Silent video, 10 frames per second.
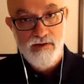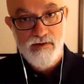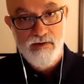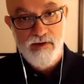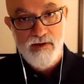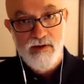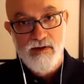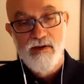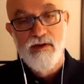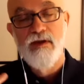Mm.
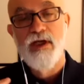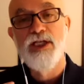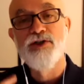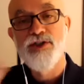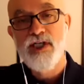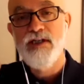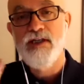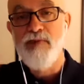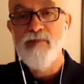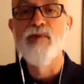And you're saying
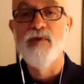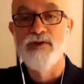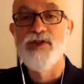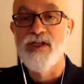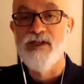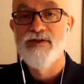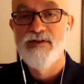that people will change.